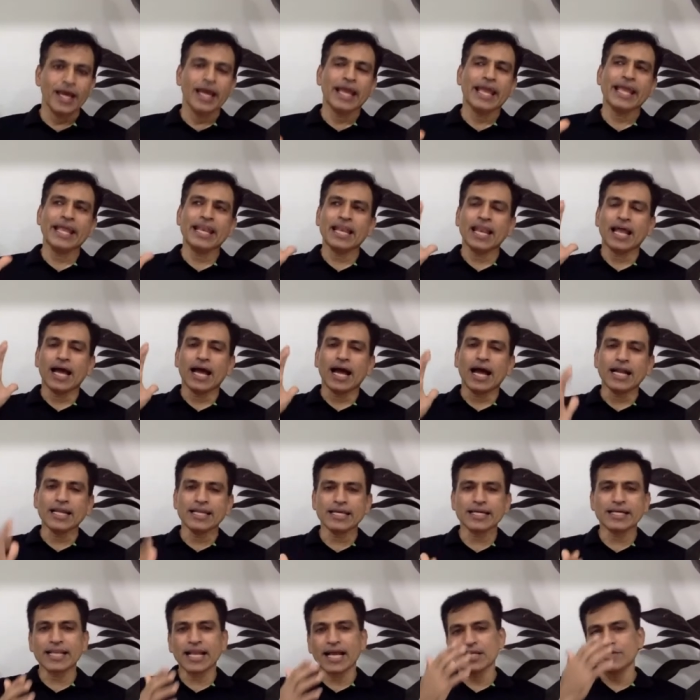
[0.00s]
In
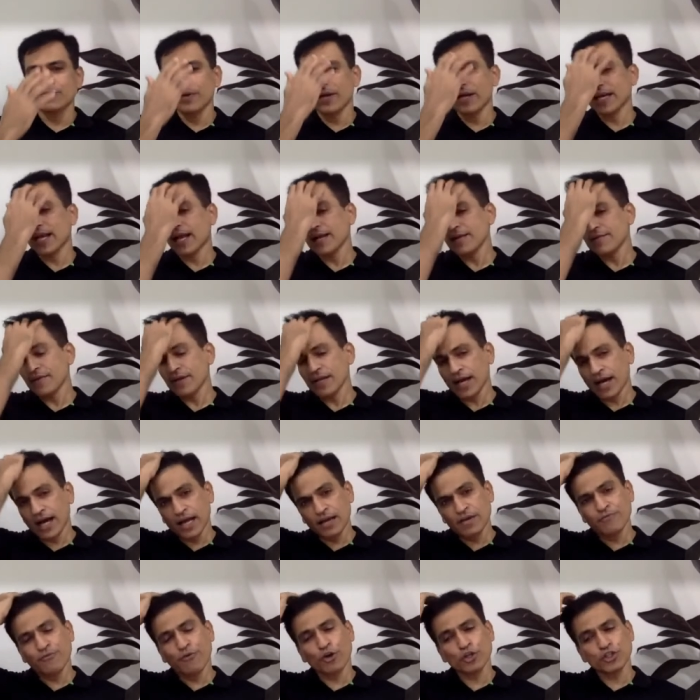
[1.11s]
undergraduate,
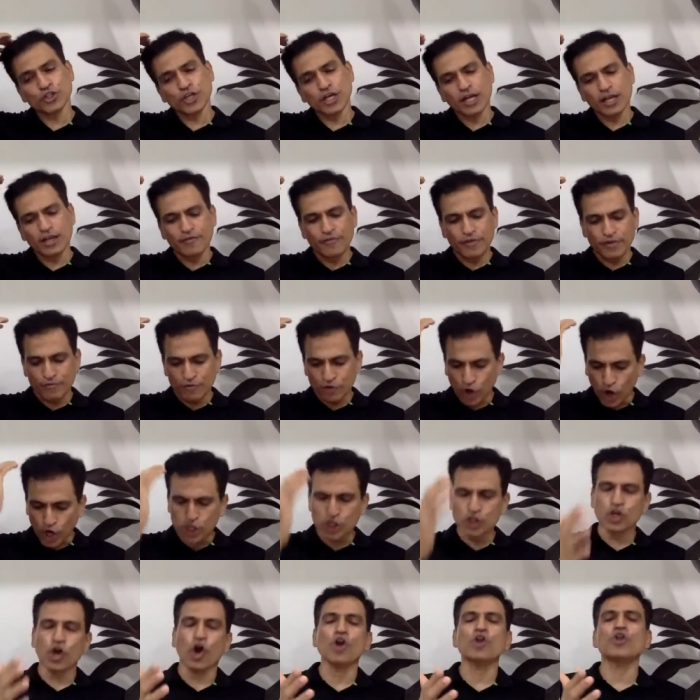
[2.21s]
unfortunately, we've
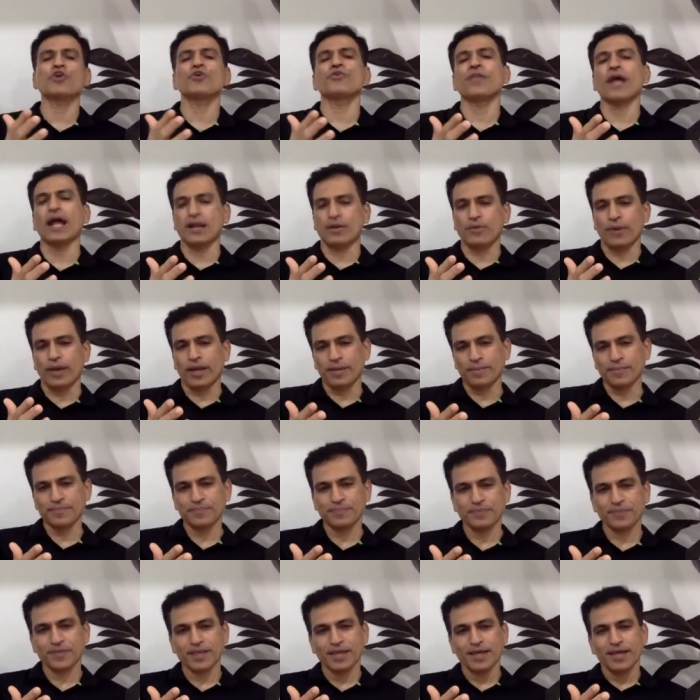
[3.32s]
not taught you that way
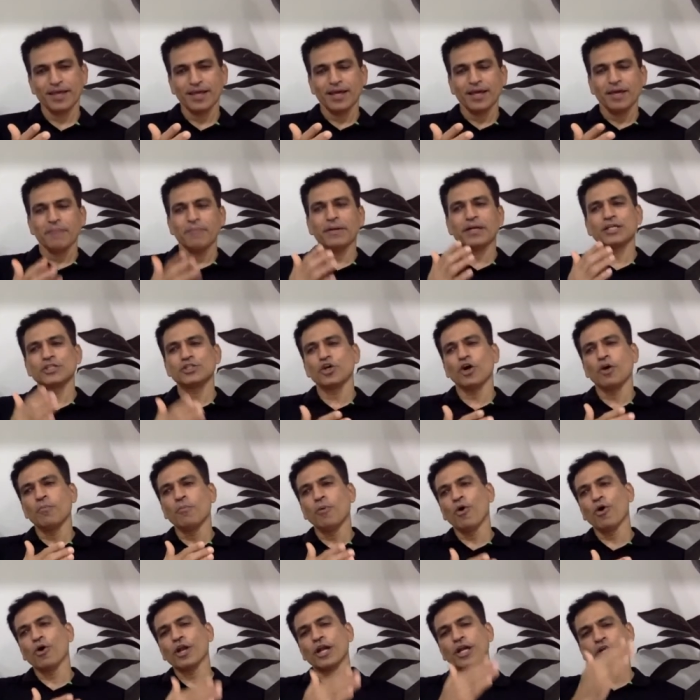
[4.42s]
because you're
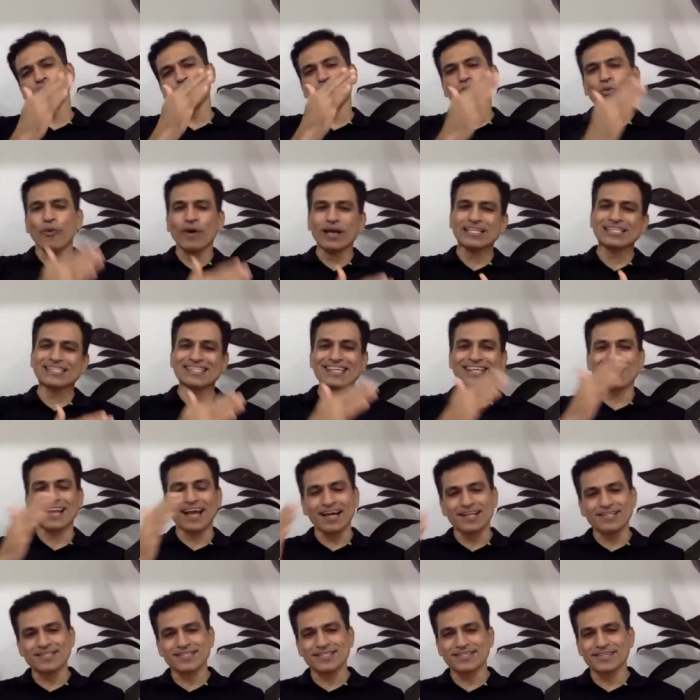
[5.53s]
more into question
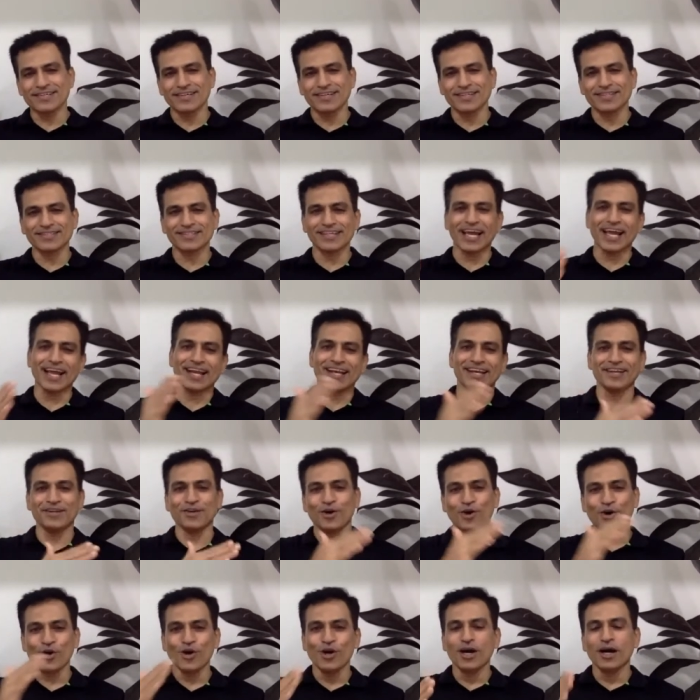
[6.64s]
answers and
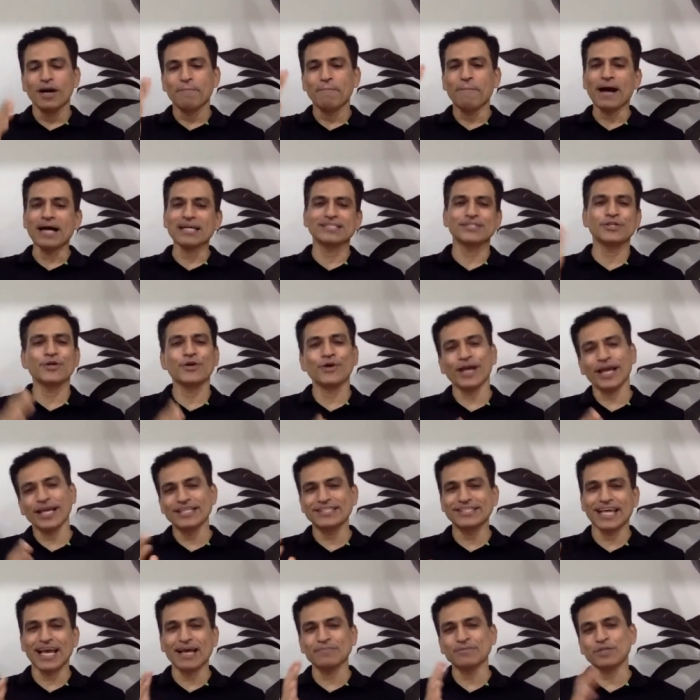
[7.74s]
passing your
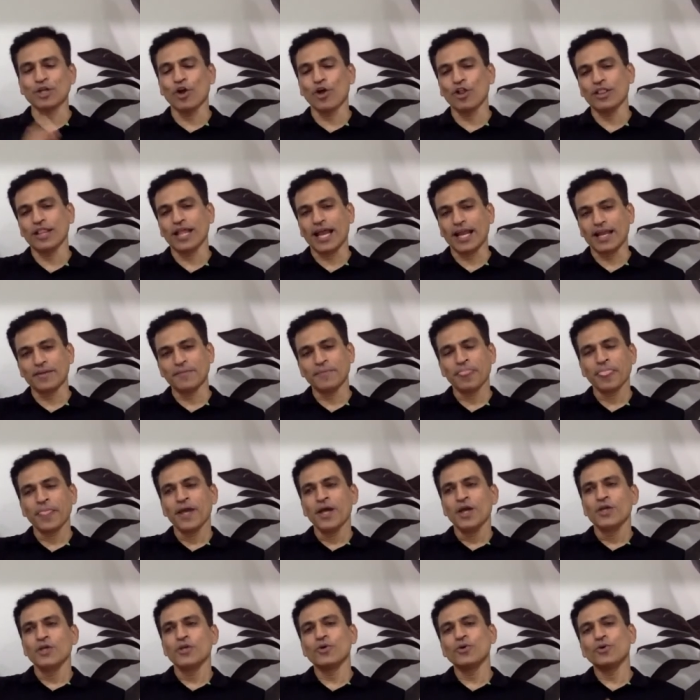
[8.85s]
exams and all that.
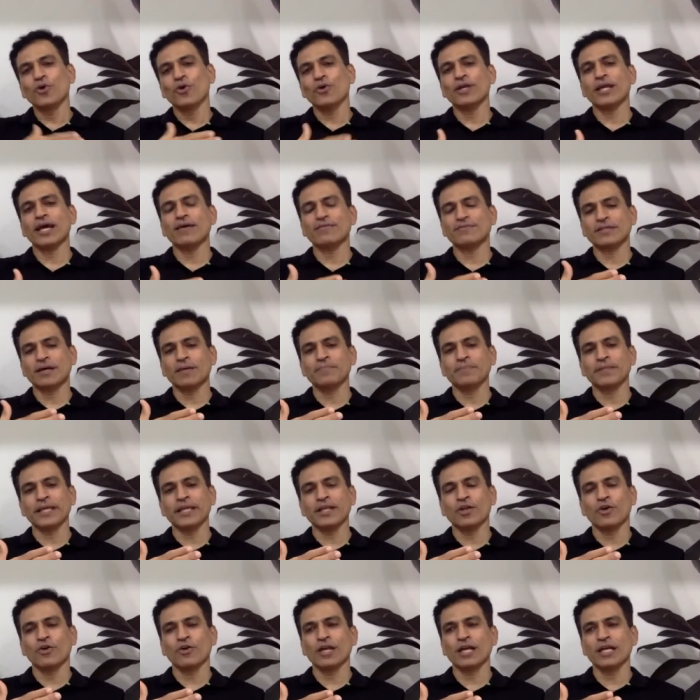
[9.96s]
You don't have something
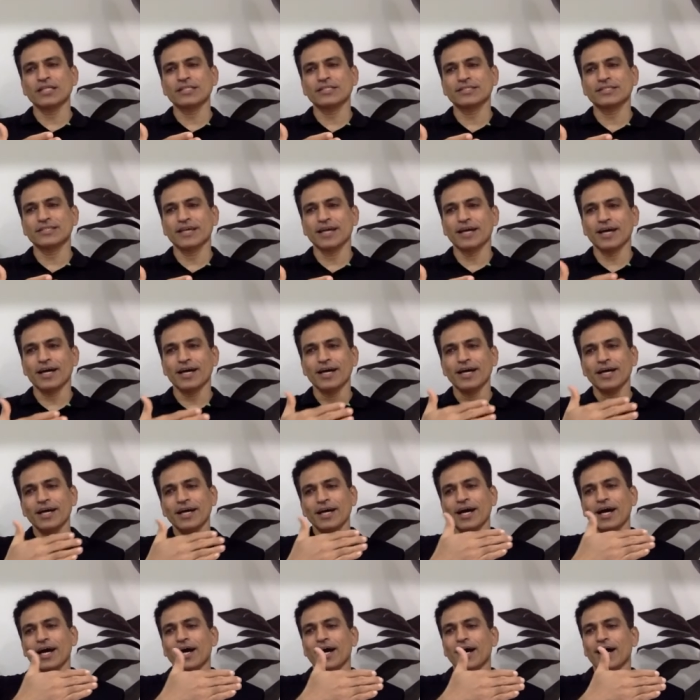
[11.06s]
known as
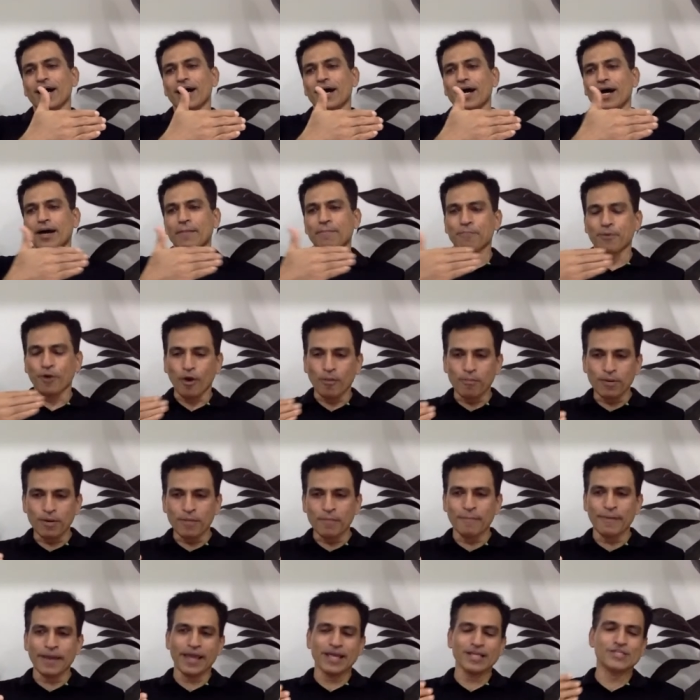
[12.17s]
a
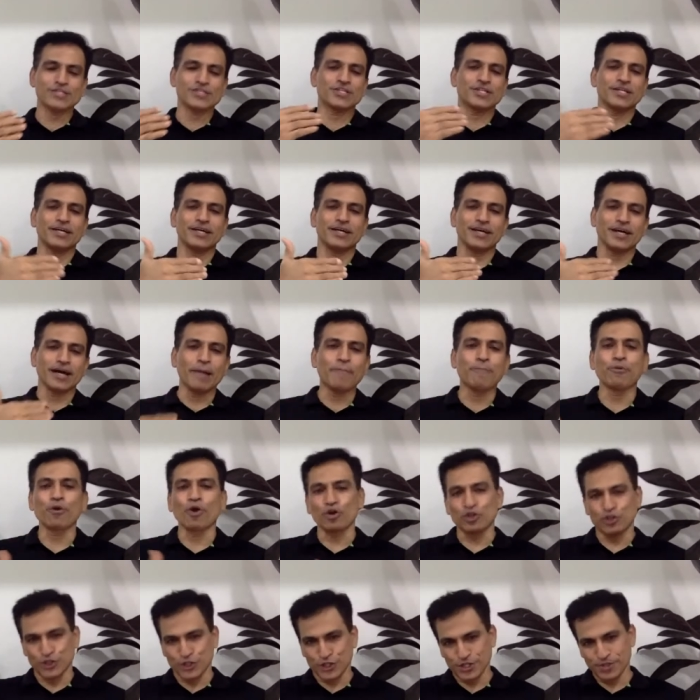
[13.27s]
problem-based
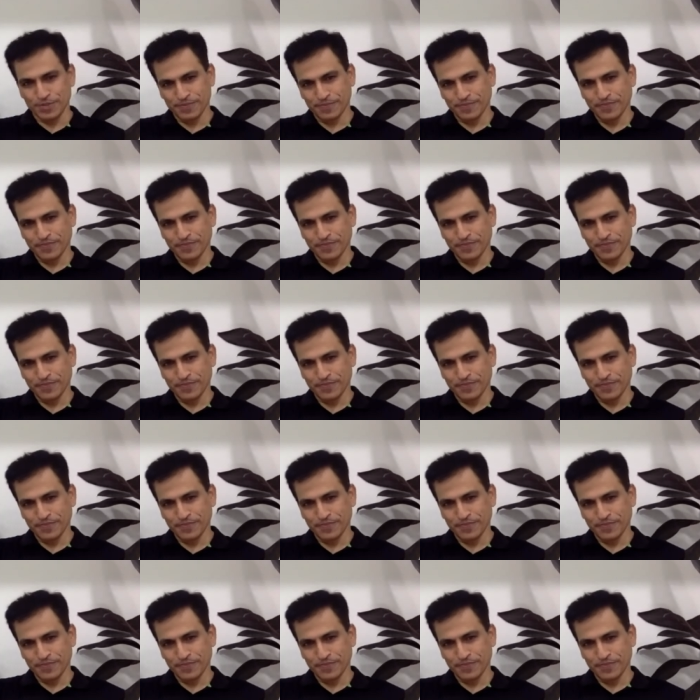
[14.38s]
approach.